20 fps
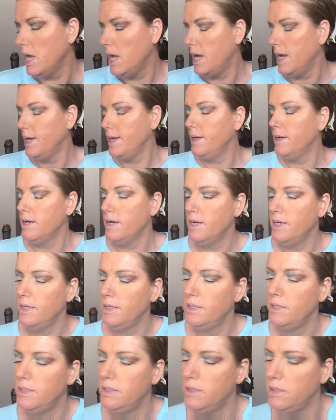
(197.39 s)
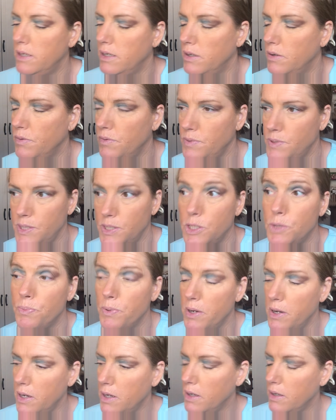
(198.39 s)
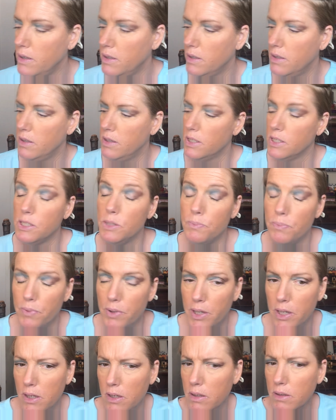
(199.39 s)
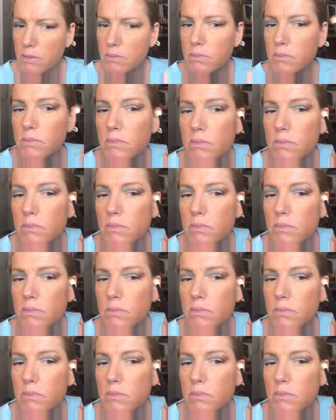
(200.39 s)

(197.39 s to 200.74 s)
I got, what was it, the Spring